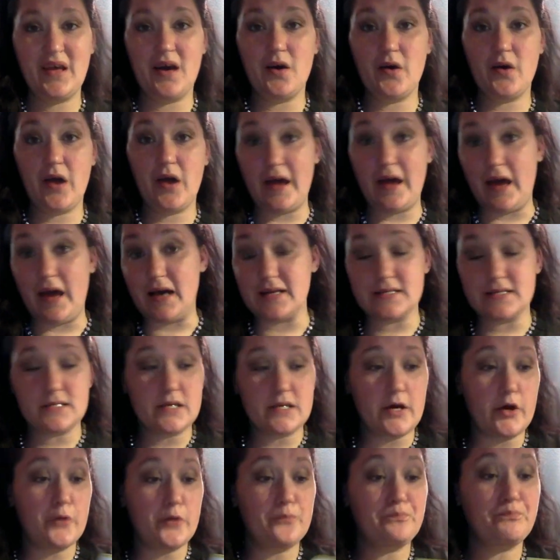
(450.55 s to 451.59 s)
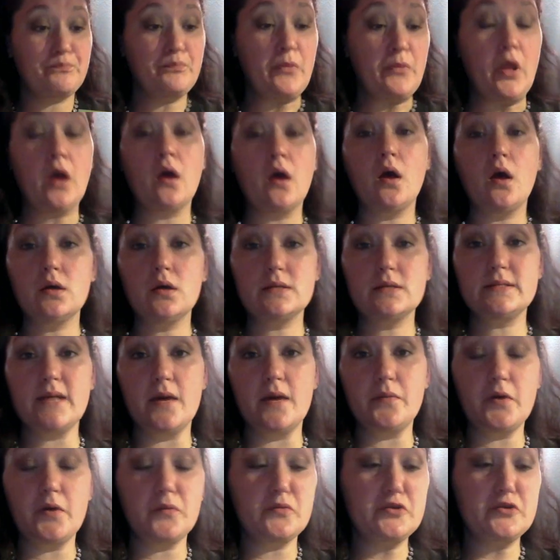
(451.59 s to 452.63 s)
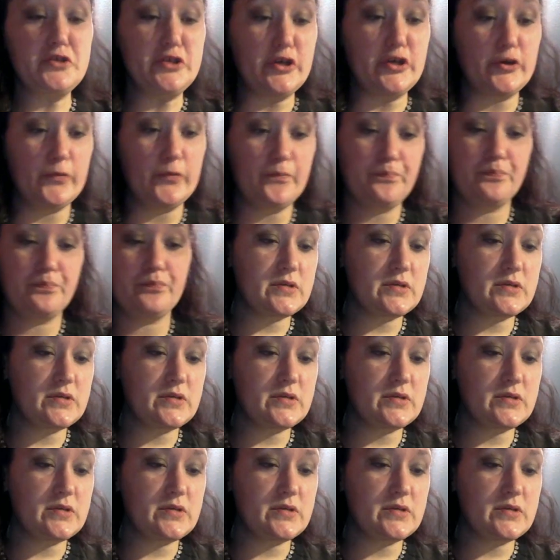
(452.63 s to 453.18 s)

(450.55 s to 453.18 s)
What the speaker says: Okay, guys, so step number 2.